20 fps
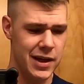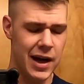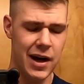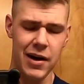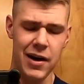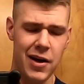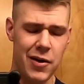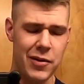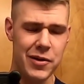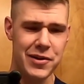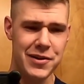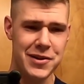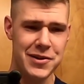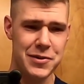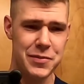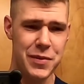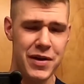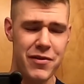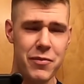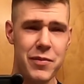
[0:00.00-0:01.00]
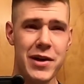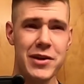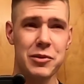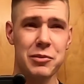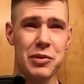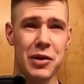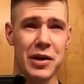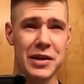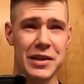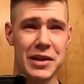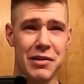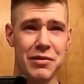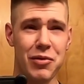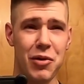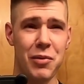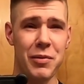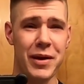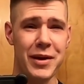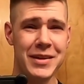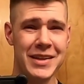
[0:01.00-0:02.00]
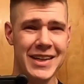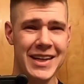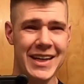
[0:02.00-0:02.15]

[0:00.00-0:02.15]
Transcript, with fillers: I don't know. There's a bit of a mental block there for me.